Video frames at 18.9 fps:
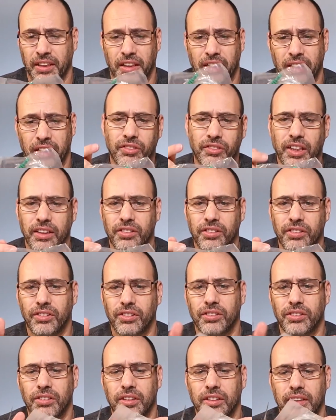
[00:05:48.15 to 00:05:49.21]
I will try to
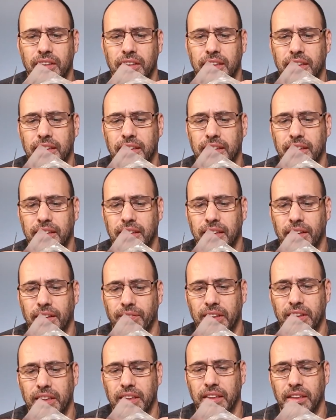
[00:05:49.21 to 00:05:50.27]
do
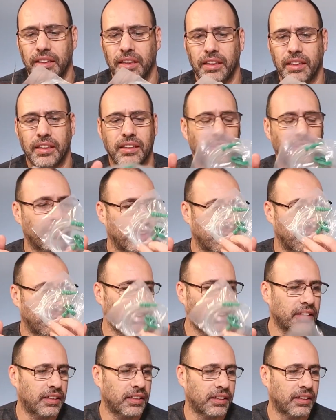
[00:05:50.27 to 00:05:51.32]
something with
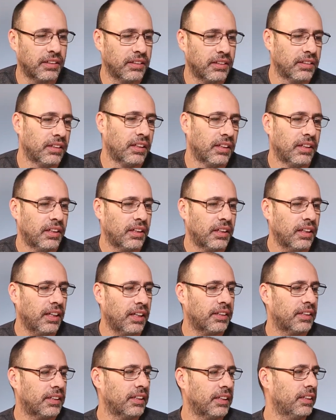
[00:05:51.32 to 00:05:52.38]
this.
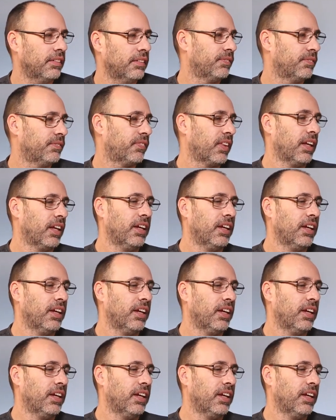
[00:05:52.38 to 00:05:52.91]
Let's see.